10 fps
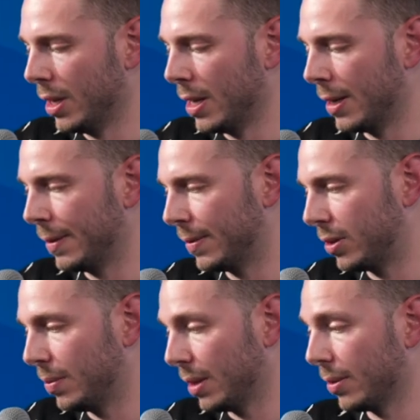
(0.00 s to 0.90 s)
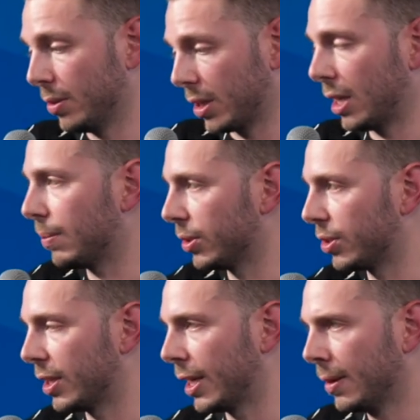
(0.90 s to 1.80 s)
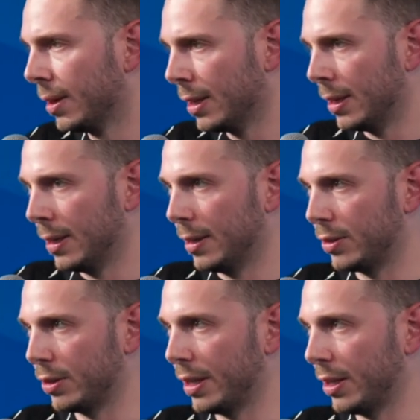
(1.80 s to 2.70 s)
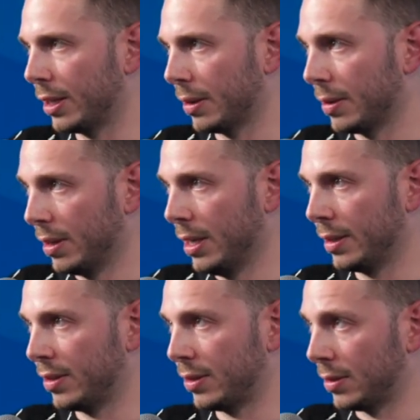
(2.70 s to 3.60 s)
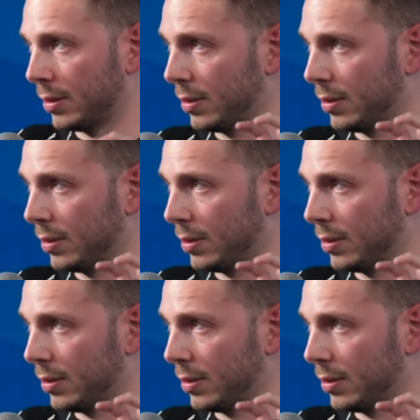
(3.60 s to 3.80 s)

uh, to be able to accomplish that? So I think it's